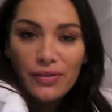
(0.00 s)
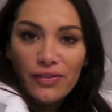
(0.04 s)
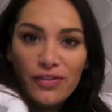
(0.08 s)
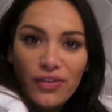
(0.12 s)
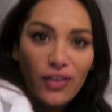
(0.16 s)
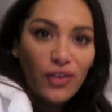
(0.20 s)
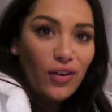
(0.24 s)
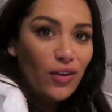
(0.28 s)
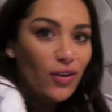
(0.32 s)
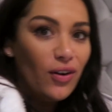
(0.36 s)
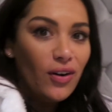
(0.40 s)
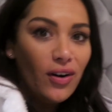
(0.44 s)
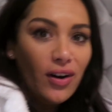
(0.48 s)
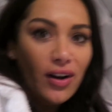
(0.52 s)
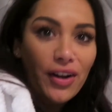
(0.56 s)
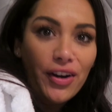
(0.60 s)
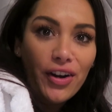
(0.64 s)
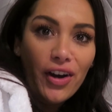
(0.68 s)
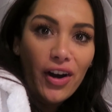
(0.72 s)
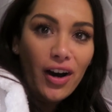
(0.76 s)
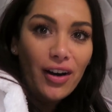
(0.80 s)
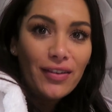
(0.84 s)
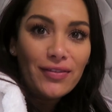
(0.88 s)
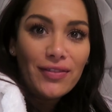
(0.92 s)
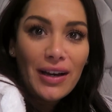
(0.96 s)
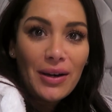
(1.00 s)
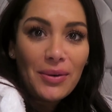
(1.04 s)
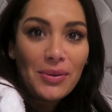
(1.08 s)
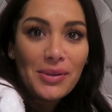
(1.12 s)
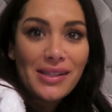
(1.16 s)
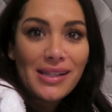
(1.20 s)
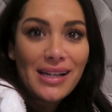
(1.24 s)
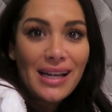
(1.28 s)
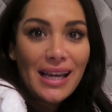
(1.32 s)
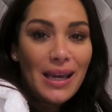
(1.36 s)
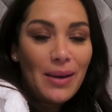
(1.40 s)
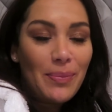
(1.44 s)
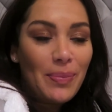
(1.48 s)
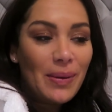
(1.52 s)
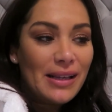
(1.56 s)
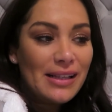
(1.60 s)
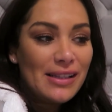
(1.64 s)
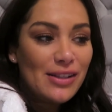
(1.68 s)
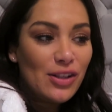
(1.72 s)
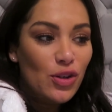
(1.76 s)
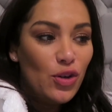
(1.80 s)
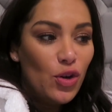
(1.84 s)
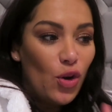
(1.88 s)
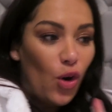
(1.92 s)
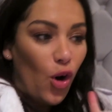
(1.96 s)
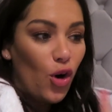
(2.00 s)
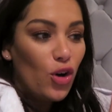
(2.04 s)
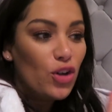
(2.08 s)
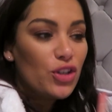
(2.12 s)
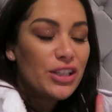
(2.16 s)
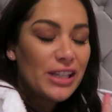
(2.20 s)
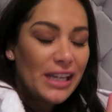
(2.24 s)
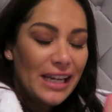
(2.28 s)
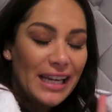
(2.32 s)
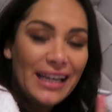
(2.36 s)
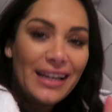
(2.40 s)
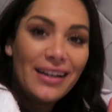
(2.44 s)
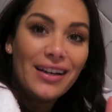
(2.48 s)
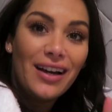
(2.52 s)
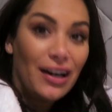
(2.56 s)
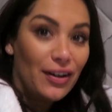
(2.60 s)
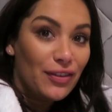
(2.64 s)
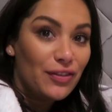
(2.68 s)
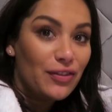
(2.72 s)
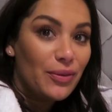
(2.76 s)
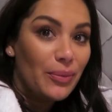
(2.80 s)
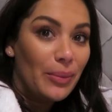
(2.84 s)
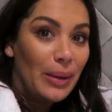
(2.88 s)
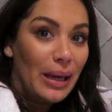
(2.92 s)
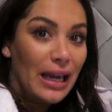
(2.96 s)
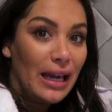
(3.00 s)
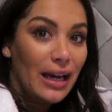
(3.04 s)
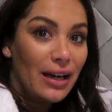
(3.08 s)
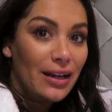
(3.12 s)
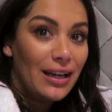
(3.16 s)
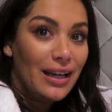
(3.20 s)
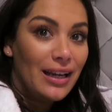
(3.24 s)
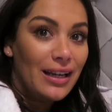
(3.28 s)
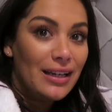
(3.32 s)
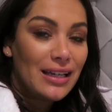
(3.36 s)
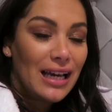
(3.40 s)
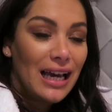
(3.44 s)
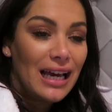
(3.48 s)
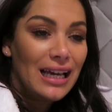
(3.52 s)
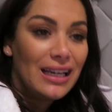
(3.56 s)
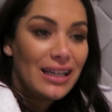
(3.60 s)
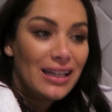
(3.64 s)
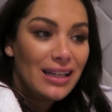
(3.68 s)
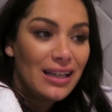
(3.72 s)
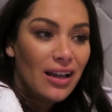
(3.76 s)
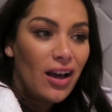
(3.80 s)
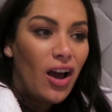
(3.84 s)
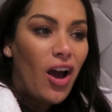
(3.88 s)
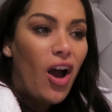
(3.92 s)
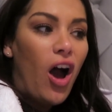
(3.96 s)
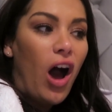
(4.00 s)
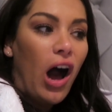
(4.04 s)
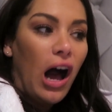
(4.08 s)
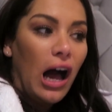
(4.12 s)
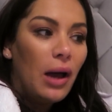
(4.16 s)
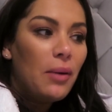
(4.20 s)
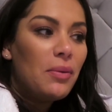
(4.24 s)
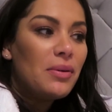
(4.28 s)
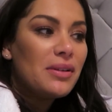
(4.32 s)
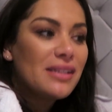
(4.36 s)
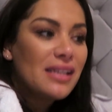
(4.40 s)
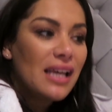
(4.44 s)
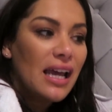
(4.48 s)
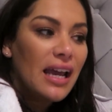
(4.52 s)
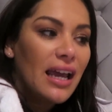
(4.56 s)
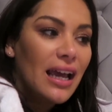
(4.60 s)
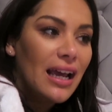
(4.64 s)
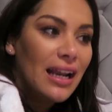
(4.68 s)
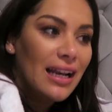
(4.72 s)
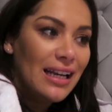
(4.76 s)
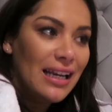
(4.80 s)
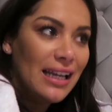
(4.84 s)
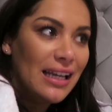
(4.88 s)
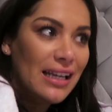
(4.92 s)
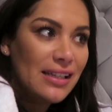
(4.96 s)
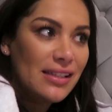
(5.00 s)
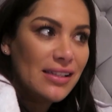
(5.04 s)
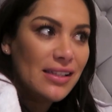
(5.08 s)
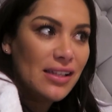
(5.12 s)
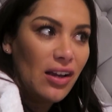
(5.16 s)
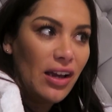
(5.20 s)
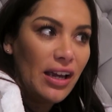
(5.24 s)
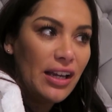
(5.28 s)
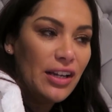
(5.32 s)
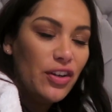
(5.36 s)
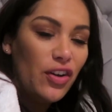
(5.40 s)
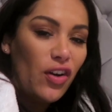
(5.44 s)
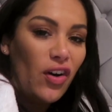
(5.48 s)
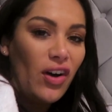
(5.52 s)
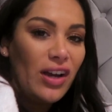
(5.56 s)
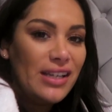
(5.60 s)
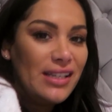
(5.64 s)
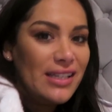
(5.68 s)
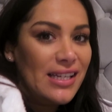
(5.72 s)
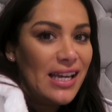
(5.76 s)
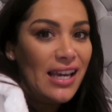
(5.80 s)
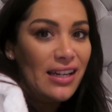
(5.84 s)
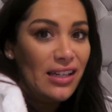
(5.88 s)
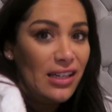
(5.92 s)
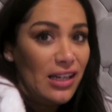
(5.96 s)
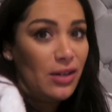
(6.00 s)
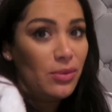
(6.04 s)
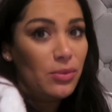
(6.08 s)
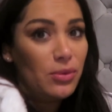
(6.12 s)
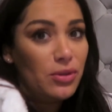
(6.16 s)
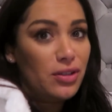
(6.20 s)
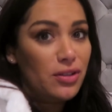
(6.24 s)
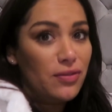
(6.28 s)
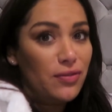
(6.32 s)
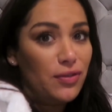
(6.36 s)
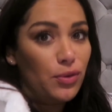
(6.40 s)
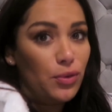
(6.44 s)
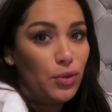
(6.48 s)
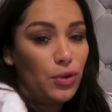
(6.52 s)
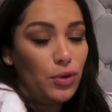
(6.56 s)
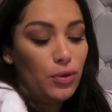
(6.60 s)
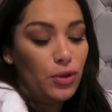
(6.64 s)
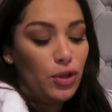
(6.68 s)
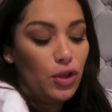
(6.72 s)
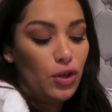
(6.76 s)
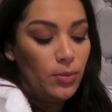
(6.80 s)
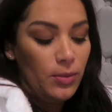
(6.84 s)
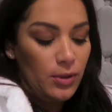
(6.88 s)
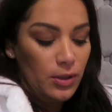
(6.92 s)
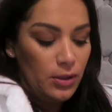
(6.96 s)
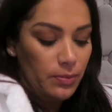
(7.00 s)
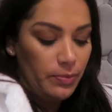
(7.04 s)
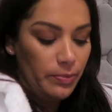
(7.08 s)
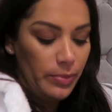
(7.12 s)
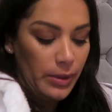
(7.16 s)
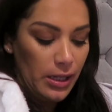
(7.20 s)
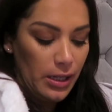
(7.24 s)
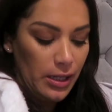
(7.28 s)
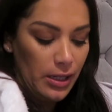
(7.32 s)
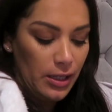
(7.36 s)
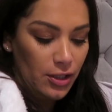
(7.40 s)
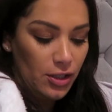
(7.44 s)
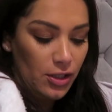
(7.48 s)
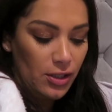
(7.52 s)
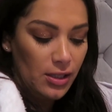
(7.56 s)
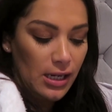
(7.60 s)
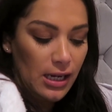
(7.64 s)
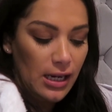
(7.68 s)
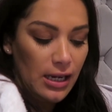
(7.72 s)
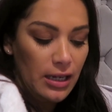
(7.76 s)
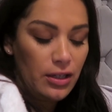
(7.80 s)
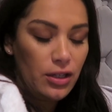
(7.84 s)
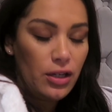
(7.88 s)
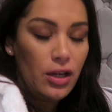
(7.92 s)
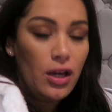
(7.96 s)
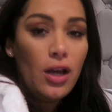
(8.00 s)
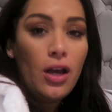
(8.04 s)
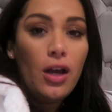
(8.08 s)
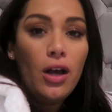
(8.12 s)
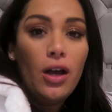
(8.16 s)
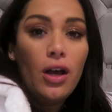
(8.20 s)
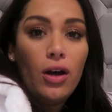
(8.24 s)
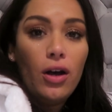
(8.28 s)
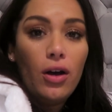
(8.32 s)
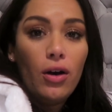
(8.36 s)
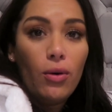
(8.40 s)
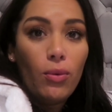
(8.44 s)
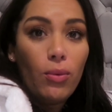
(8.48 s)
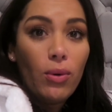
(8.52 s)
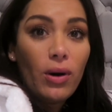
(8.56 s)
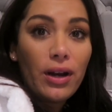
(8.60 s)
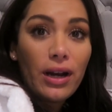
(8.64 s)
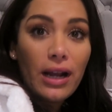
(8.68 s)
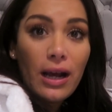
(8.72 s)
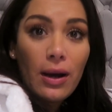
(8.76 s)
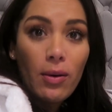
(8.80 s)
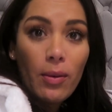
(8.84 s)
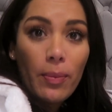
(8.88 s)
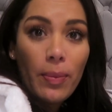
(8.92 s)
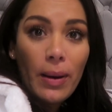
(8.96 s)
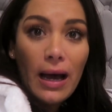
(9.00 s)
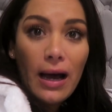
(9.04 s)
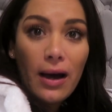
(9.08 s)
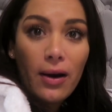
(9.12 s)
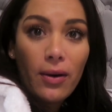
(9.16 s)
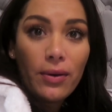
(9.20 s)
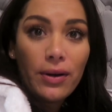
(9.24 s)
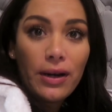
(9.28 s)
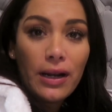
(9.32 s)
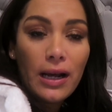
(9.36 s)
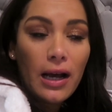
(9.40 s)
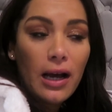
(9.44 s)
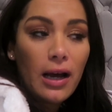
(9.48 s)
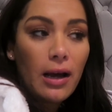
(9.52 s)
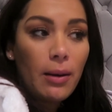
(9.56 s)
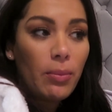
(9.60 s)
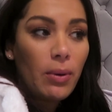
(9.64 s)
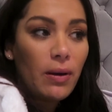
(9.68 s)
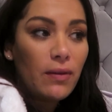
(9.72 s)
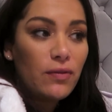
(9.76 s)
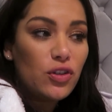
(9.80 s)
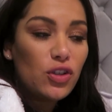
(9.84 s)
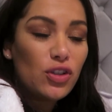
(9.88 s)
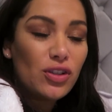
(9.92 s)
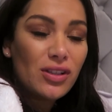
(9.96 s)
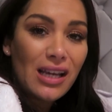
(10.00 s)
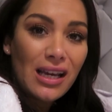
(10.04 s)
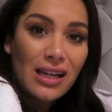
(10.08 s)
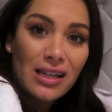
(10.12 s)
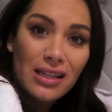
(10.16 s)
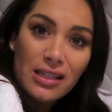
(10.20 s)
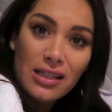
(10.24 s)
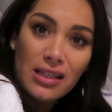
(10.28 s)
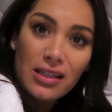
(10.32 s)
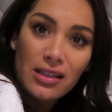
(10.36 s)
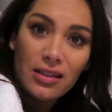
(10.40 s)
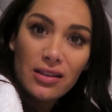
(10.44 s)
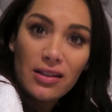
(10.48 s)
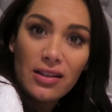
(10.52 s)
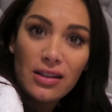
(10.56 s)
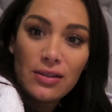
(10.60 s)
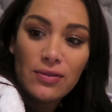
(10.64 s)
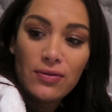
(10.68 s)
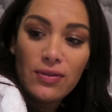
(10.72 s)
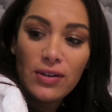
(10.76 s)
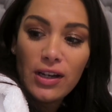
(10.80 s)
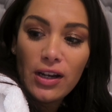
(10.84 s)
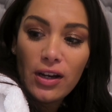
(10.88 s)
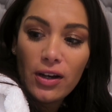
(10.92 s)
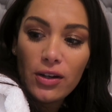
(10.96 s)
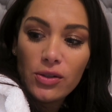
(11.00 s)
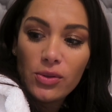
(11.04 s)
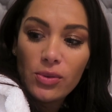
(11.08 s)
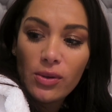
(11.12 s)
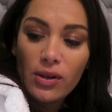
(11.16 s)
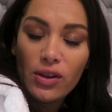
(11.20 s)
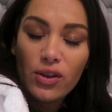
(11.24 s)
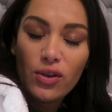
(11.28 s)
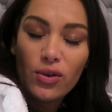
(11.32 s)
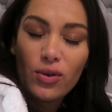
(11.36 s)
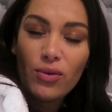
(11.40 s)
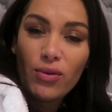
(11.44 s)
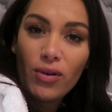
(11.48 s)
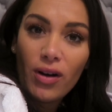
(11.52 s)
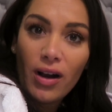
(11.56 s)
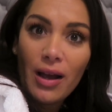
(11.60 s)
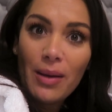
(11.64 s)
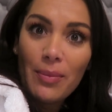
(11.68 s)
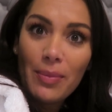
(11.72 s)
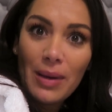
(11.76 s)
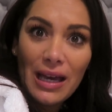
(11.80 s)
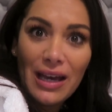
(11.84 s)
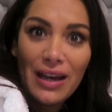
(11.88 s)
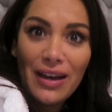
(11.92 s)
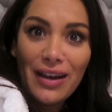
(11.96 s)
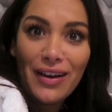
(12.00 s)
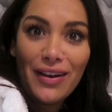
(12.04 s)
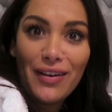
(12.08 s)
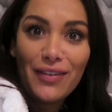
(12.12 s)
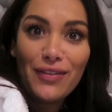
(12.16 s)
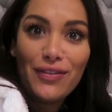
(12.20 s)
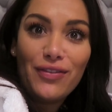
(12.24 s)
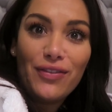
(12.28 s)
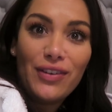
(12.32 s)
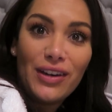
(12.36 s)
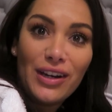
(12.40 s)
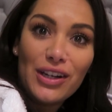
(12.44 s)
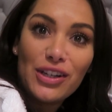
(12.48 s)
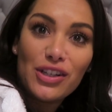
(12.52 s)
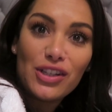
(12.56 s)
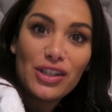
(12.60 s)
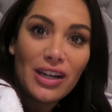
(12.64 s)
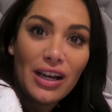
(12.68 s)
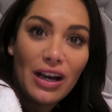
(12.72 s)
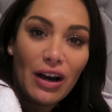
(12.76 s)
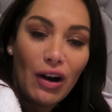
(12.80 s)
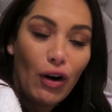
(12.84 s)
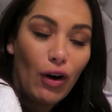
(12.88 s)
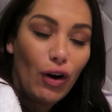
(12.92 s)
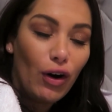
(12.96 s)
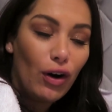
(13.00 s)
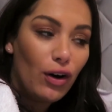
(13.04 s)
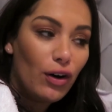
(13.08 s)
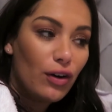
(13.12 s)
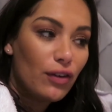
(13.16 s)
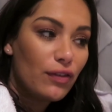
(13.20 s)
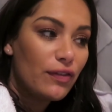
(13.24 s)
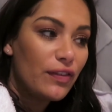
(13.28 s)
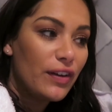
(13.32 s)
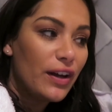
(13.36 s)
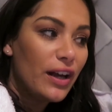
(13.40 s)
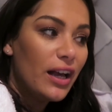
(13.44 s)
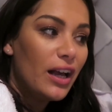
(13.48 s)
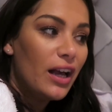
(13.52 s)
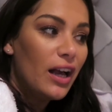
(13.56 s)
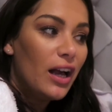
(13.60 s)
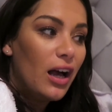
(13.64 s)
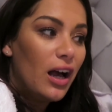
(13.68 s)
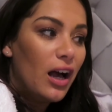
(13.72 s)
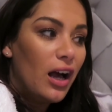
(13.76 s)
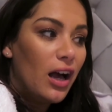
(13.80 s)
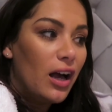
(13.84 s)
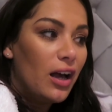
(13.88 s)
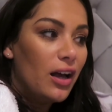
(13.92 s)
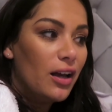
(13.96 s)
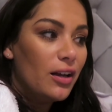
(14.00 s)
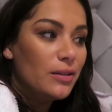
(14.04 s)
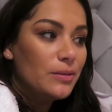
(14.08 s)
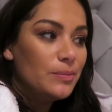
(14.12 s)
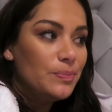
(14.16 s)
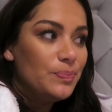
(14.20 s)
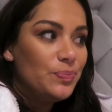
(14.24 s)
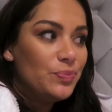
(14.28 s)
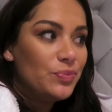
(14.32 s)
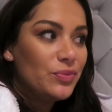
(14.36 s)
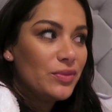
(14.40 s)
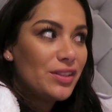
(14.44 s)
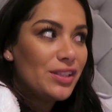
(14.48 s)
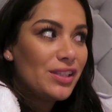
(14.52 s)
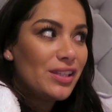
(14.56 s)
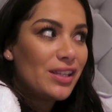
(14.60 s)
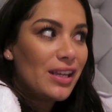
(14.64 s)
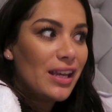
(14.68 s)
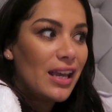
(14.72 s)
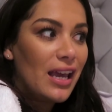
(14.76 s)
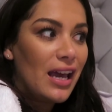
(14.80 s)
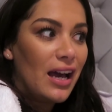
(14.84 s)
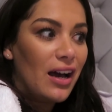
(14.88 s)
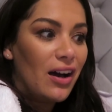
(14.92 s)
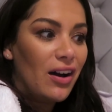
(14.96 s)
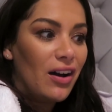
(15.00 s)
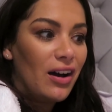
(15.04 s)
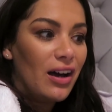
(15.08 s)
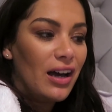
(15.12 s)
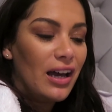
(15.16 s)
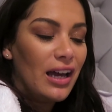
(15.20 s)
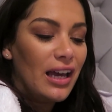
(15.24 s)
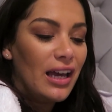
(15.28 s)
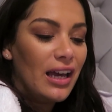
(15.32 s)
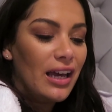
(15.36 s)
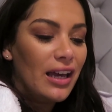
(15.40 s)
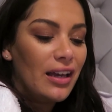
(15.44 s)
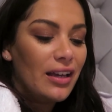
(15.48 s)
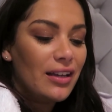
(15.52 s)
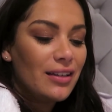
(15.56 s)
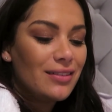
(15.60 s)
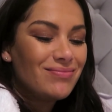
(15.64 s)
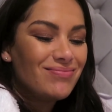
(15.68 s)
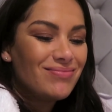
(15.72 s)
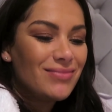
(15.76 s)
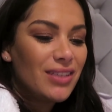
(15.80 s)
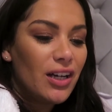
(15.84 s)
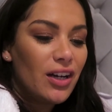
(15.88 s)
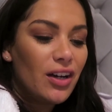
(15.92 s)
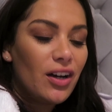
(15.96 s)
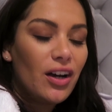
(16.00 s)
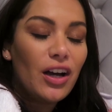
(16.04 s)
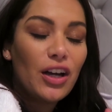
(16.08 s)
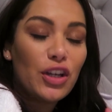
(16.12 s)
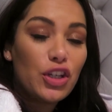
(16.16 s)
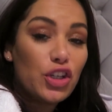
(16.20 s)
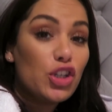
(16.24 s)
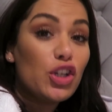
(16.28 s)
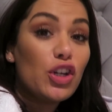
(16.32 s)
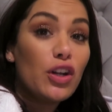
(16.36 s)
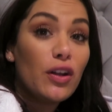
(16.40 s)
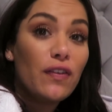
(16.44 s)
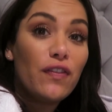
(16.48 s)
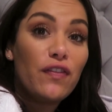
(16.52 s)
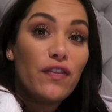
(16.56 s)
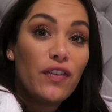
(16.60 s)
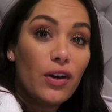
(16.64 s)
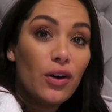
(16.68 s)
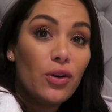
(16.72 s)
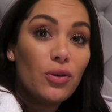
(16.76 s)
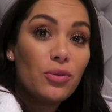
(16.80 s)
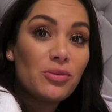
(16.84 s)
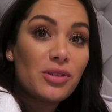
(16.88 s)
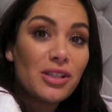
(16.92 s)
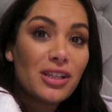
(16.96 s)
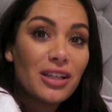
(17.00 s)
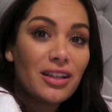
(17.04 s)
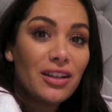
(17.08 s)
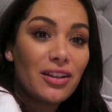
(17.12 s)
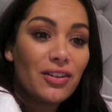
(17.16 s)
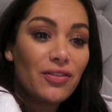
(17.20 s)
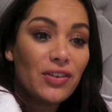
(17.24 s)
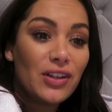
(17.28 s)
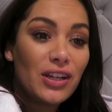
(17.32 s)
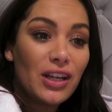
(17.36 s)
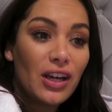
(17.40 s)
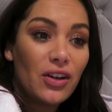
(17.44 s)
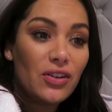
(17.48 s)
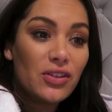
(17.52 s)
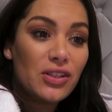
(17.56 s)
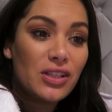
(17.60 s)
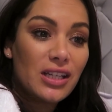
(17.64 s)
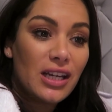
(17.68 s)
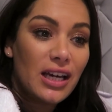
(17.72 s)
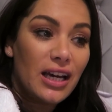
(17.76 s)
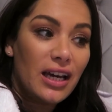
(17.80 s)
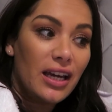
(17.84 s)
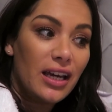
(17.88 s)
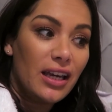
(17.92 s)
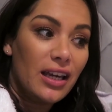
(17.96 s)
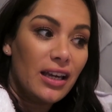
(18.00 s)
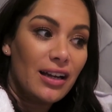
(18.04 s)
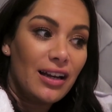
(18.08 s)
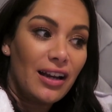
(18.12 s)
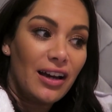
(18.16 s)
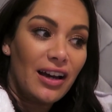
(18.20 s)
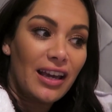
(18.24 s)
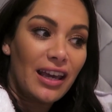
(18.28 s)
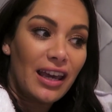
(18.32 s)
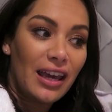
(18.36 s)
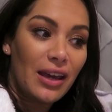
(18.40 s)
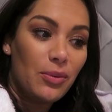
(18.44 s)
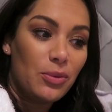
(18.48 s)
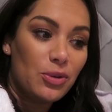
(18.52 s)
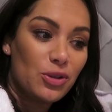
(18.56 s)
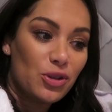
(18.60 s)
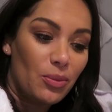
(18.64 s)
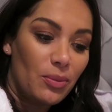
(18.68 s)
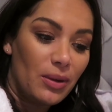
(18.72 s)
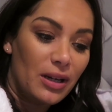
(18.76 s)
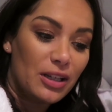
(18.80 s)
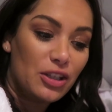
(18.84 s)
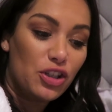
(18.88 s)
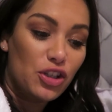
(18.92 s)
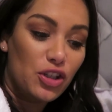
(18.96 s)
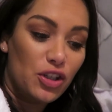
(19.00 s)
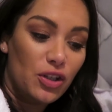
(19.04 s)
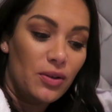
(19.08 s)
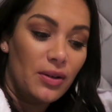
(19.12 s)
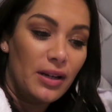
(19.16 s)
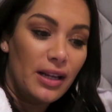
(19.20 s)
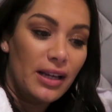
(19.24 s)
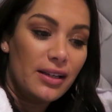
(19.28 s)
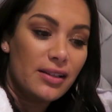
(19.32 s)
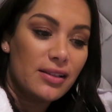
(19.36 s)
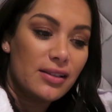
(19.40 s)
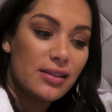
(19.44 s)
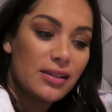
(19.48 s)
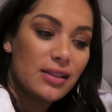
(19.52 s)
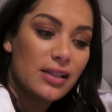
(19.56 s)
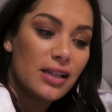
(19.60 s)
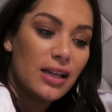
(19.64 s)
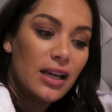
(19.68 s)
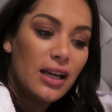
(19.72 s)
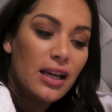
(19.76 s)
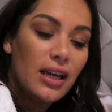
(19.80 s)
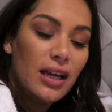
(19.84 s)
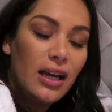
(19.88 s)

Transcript: Four and a half hours sleep is not enough for me. I need, I would say at least like nine, ten hours to feel human, but I just had one hour power nap. I've just edited this video, so I thought, right, I better finish it off. Um, so yeah, I, I should have filmed another video today. Like, it was on my to-do list.